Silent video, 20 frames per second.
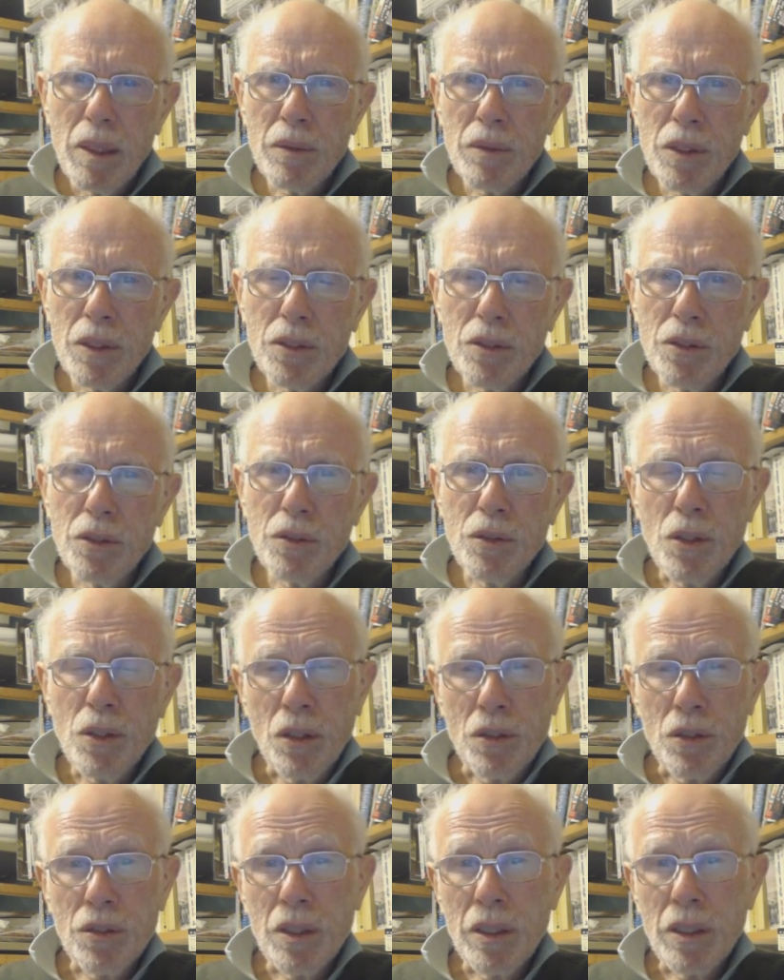Now, this new
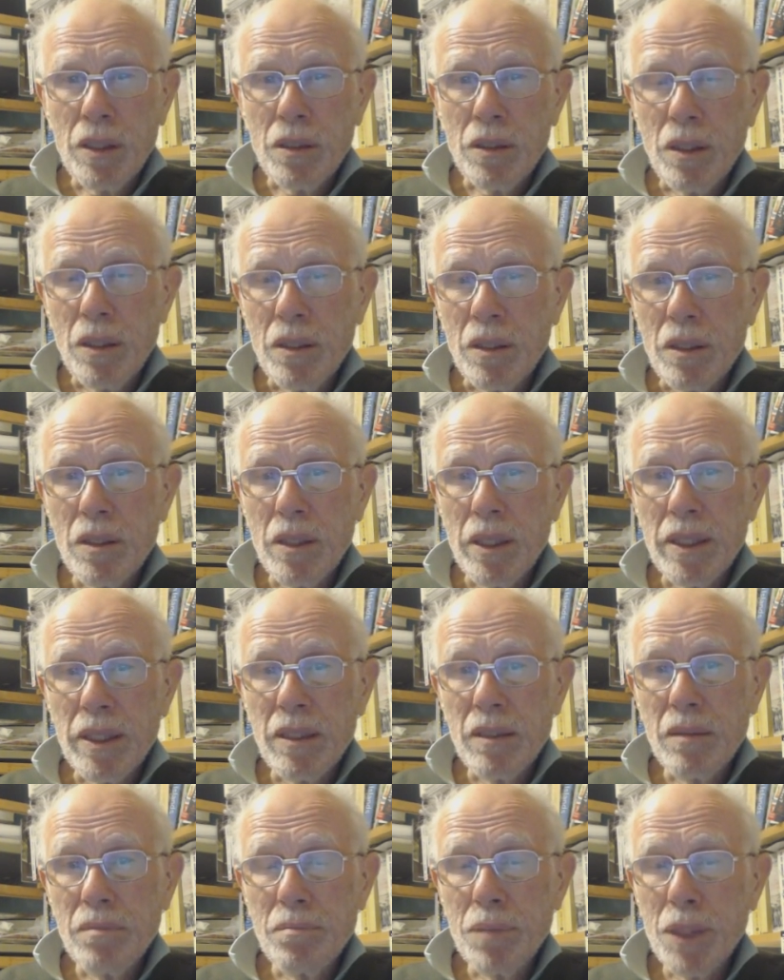crossing is going to
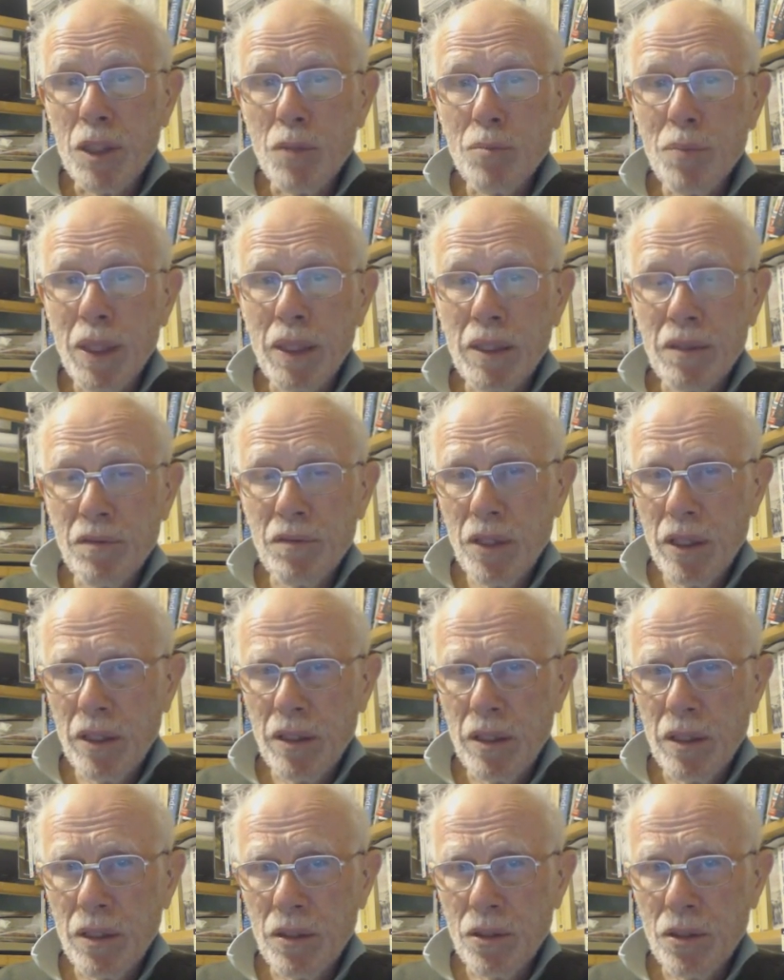take best part of
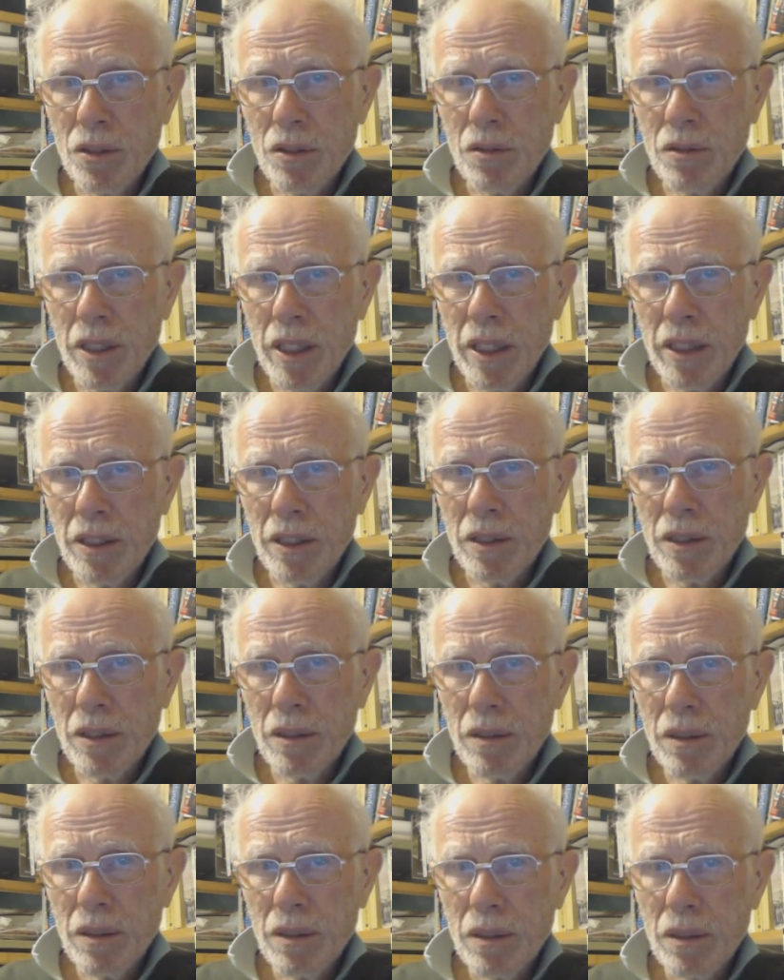10 years to
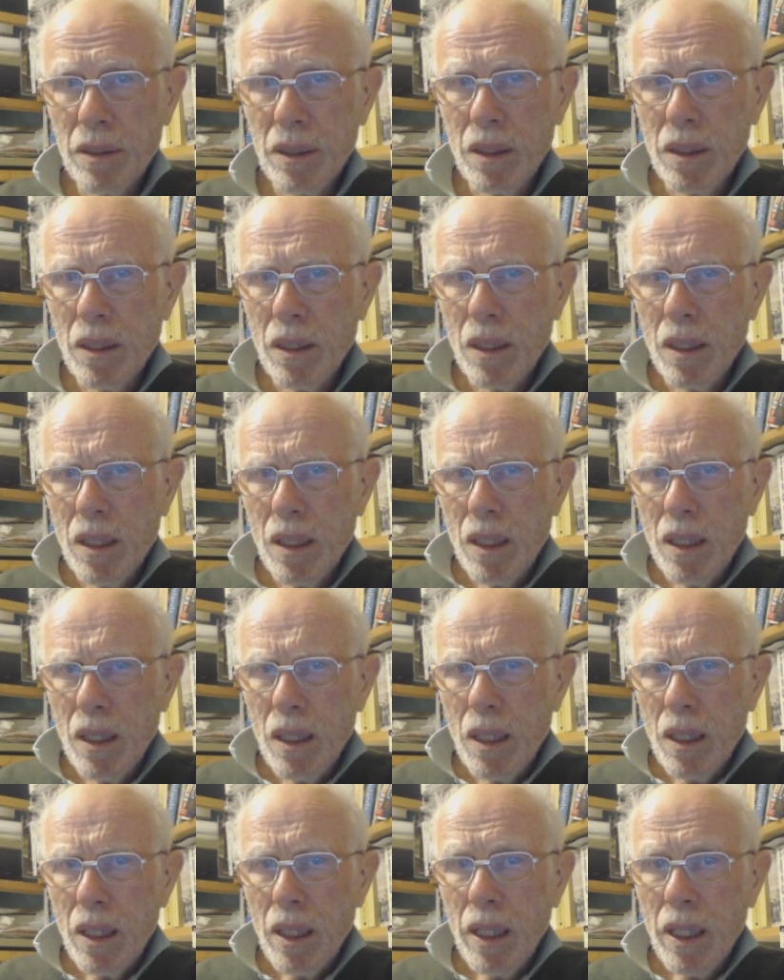create.
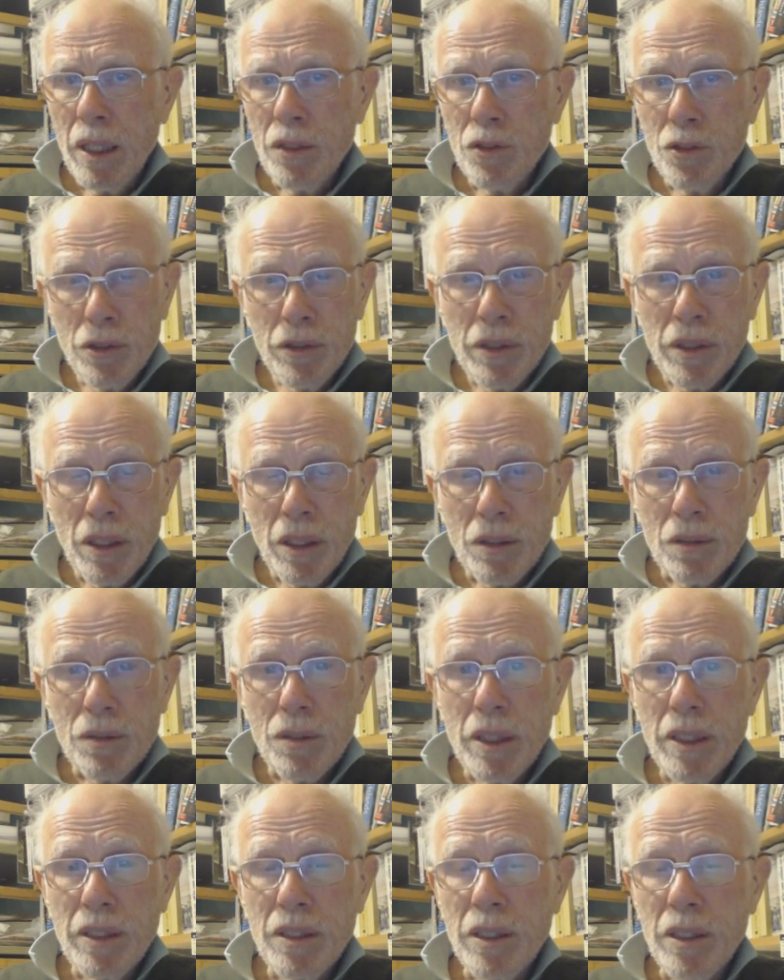And during
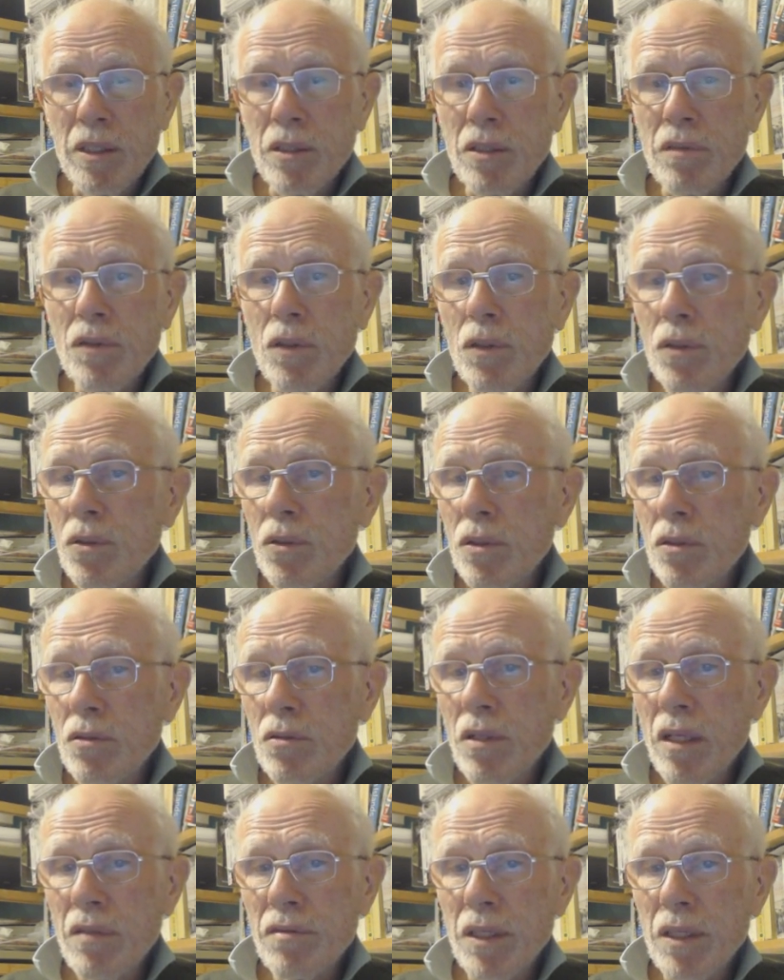those 10 years, of course, the
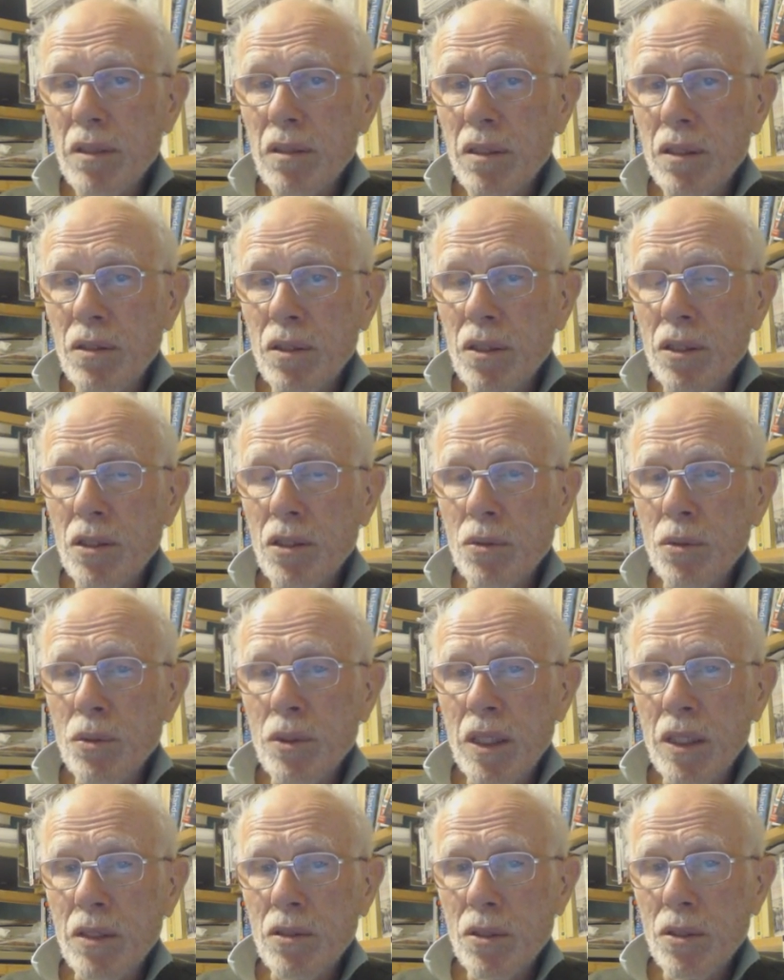traffic conditions
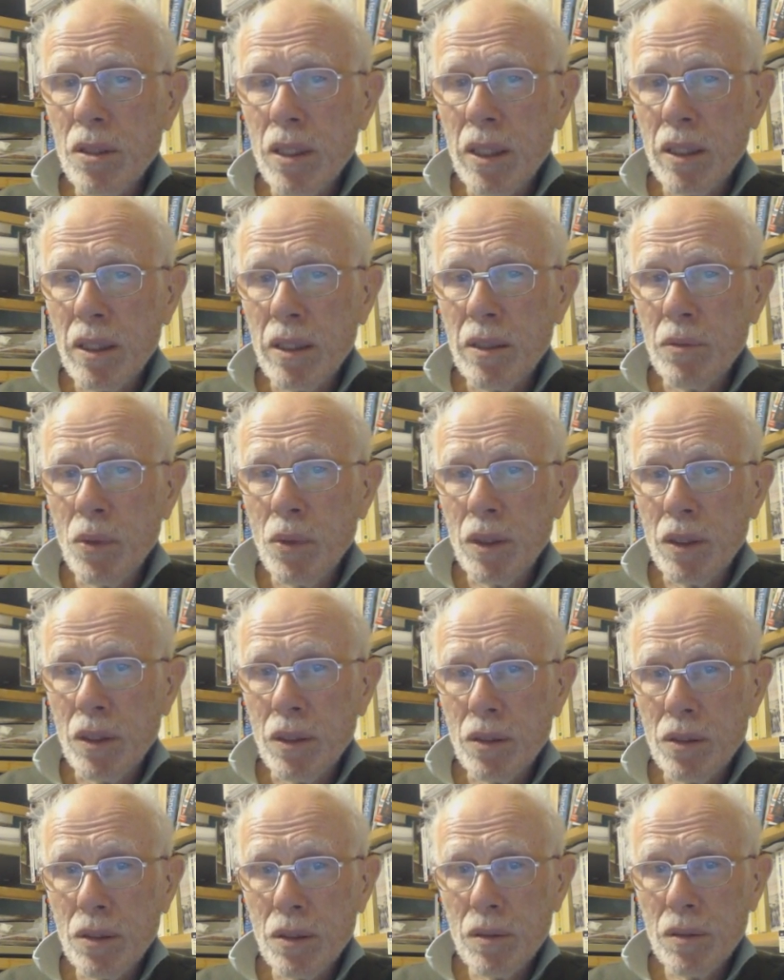will get steadily
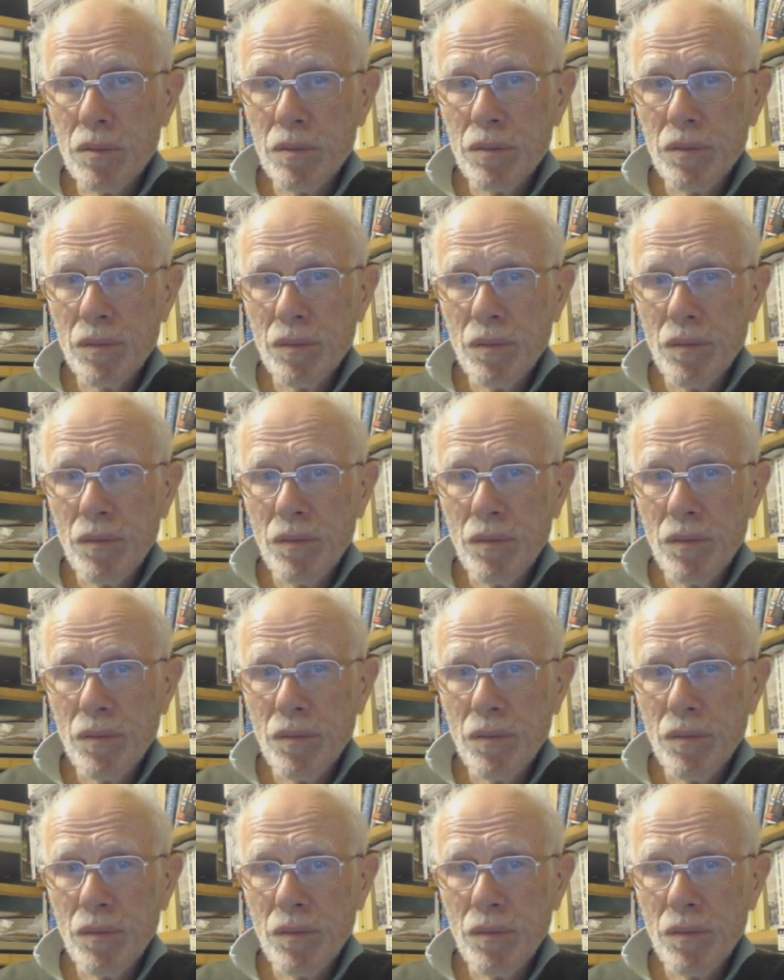worse.